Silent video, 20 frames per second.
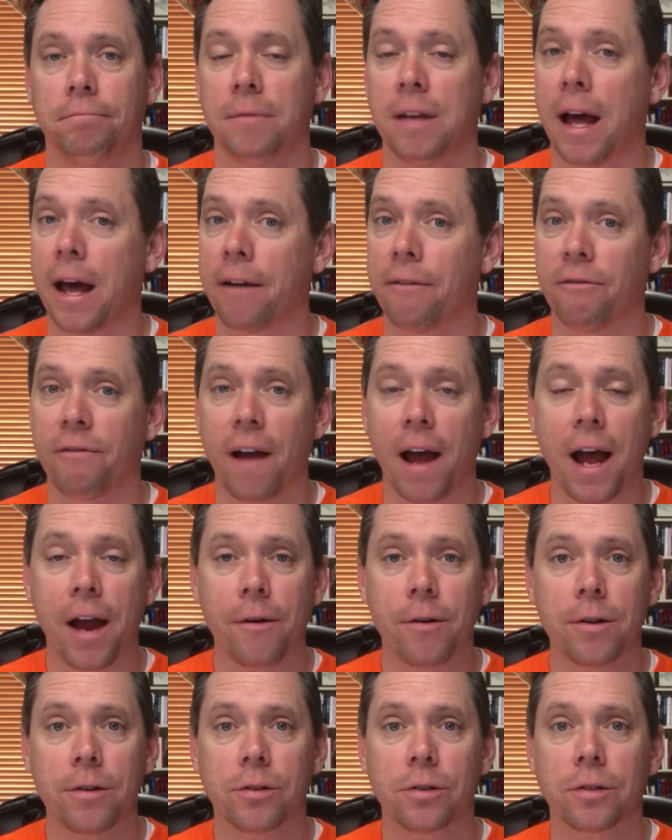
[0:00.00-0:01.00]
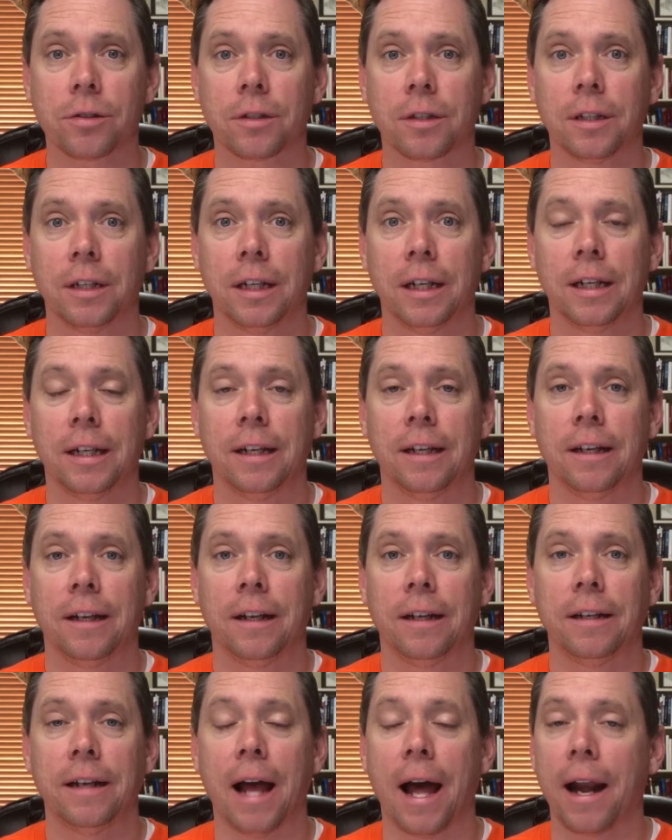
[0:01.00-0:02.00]
not a virus,
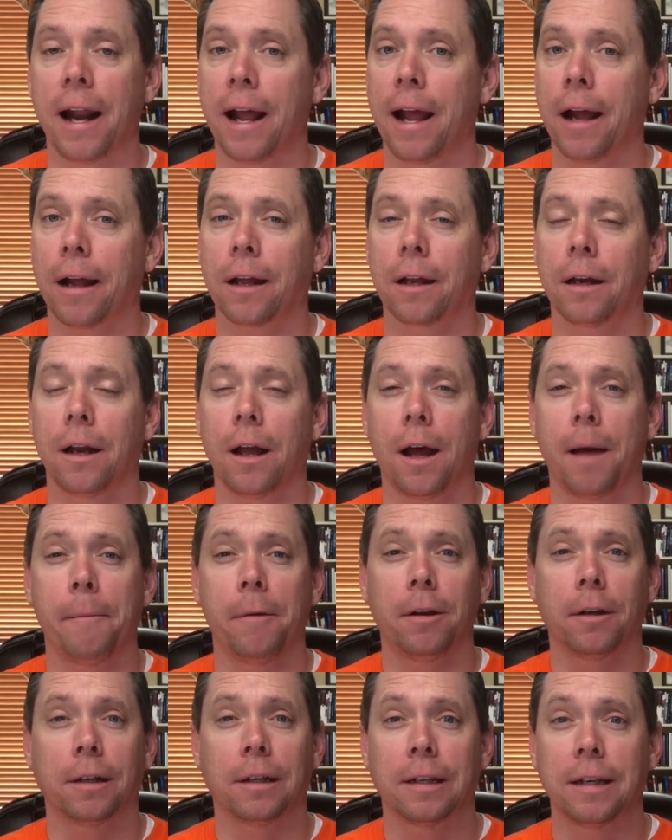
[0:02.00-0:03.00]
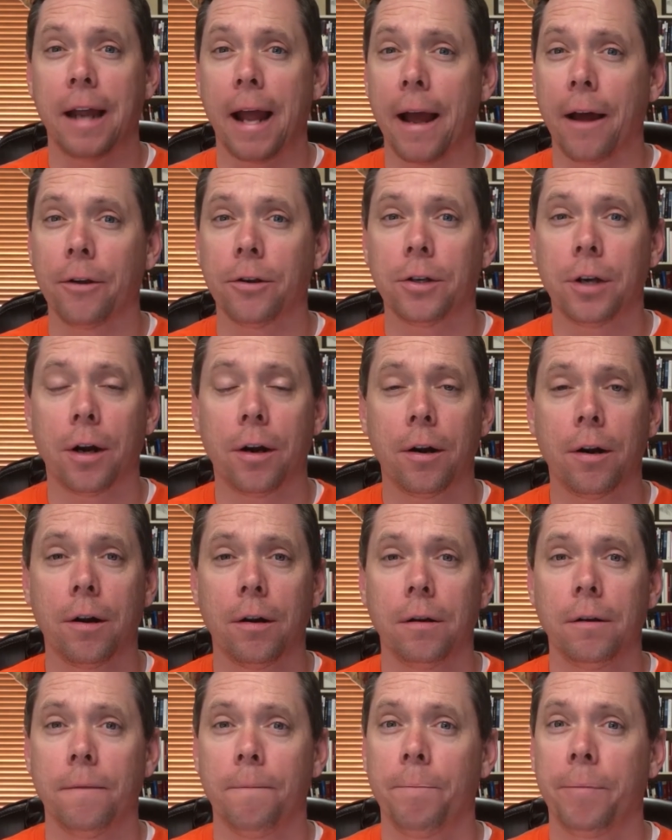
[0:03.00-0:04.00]
not an economic
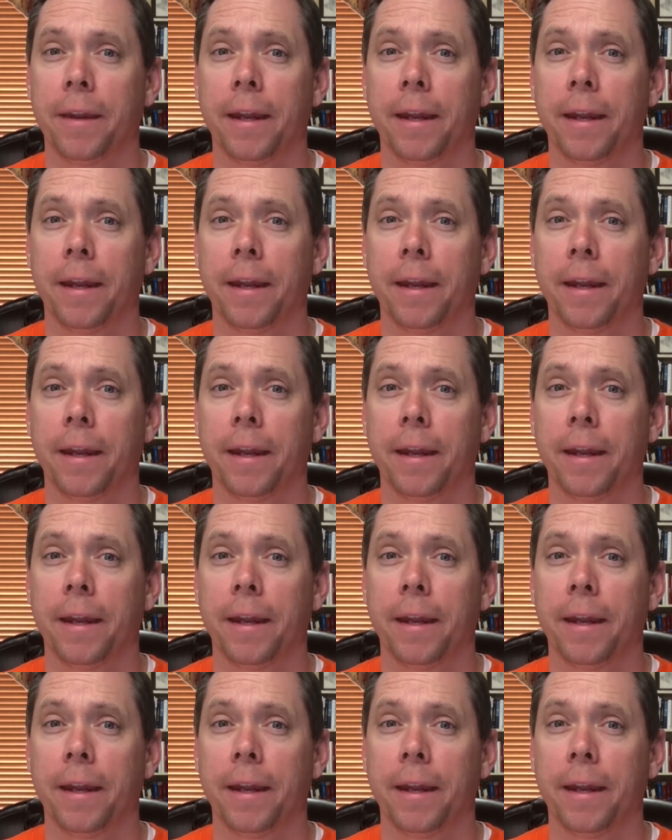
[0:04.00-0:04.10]
downturn,